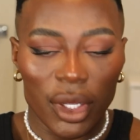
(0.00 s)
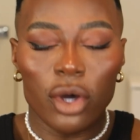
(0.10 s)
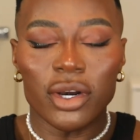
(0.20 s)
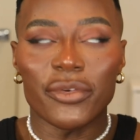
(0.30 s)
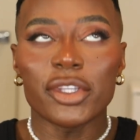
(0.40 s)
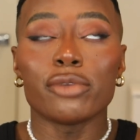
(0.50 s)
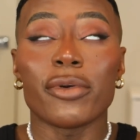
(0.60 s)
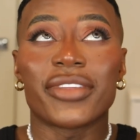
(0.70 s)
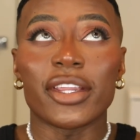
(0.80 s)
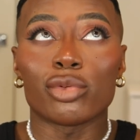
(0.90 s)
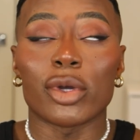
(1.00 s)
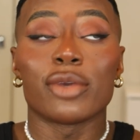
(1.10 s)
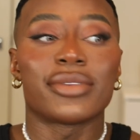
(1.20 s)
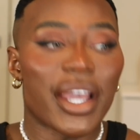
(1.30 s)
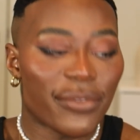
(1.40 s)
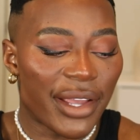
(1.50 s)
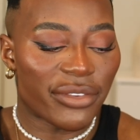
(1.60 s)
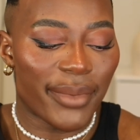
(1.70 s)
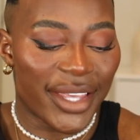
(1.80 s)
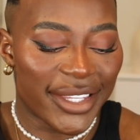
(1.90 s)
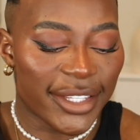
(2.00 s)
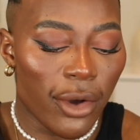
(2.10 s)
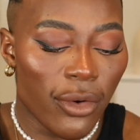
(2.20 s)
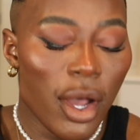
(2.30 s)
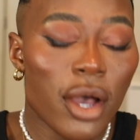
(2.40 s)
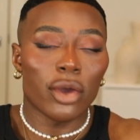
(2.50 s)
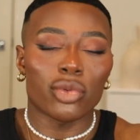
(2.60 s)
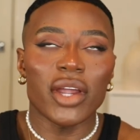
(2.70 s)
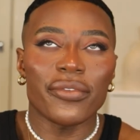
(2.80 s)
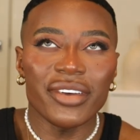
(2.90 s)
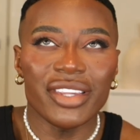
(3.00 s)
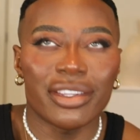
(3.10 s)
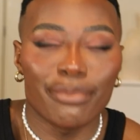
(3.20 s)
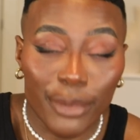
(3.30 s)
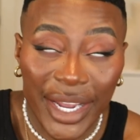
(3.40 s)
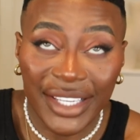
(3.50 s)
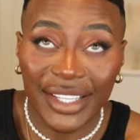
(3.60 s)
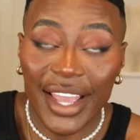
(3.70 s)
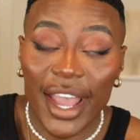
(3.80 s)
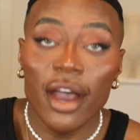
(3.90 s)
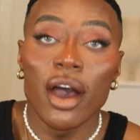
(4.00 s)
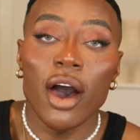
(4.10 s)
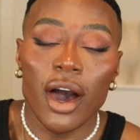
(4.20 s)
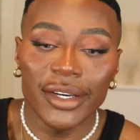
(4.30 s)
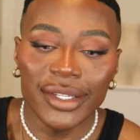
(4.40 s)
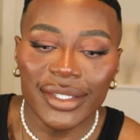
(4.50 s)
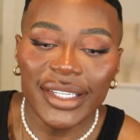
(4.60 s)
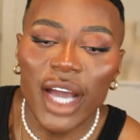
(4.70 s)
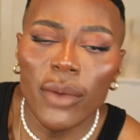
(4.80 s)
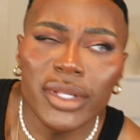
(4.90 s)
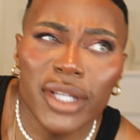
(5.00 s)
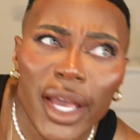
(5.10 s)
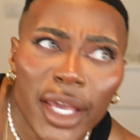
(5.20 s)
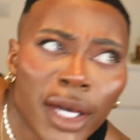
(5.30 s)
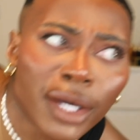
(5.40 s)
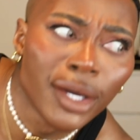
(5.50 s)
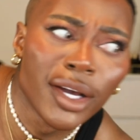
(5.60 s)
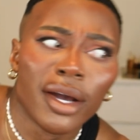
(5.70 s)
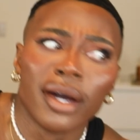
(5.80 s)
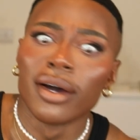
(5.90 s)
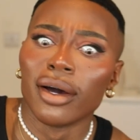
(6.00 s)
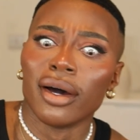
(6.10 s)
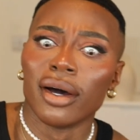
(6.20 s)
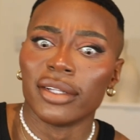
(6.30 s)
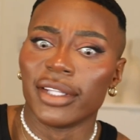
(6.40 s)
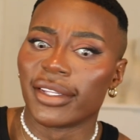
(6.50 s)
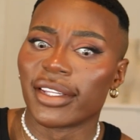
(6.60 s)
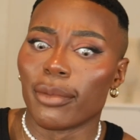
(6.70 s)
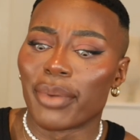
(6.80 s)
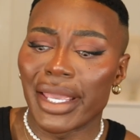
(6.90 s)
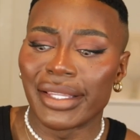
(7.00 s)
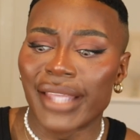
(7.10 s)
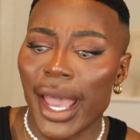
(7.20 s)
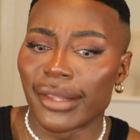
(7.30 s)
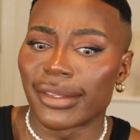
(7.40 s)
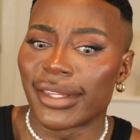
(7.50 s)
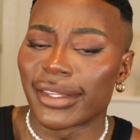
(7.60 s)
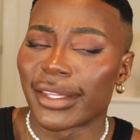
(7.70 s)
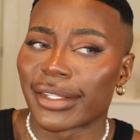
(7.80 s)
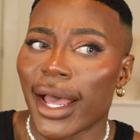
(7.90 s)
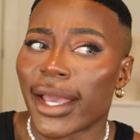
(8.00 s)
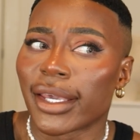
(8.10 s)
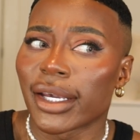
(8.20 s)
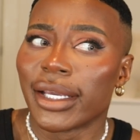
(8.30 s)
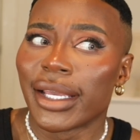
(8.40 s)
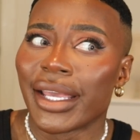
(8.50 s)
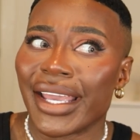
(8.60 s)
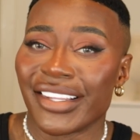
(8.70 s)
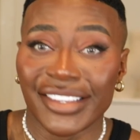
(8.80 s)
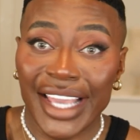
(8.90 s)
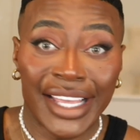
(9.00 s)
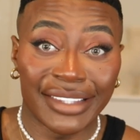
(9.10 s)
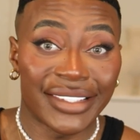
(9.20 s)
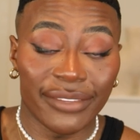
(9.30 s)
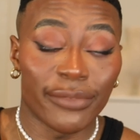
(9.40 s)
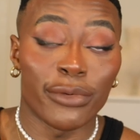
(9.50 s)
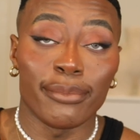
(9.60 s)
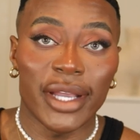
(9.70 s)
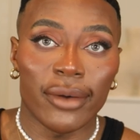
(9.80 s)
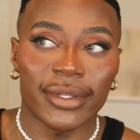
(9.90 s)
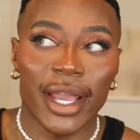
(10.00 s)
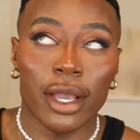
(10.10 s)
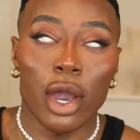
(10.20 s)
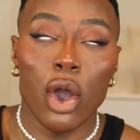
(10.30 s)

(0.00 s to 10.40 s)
hold on. I think with this one, you definitely have to make it so, because when I first sprayed it, yeah, honestly, I was like, this is a bit intense. This is like, intense even for me. I was like,